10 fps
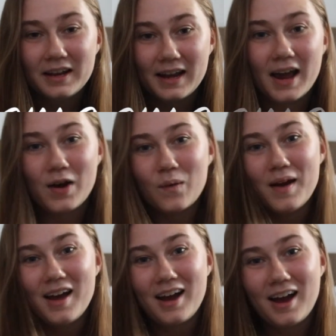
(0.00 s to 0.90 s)
Now,
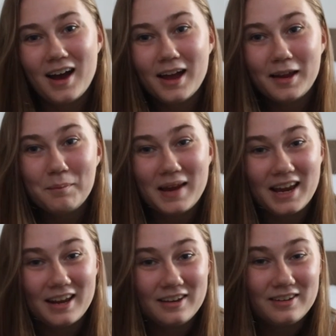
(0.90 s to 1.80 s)
I
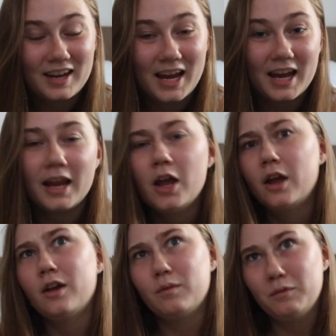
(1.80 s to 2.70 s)
made a
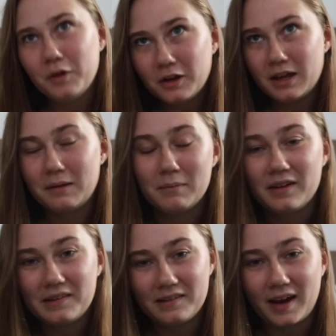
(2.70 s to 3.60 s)
rookie
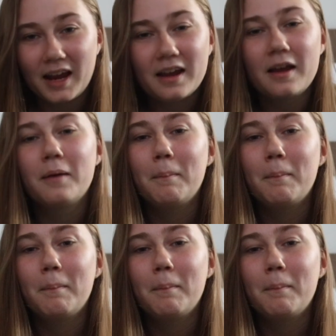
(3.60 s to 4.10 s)
mistake,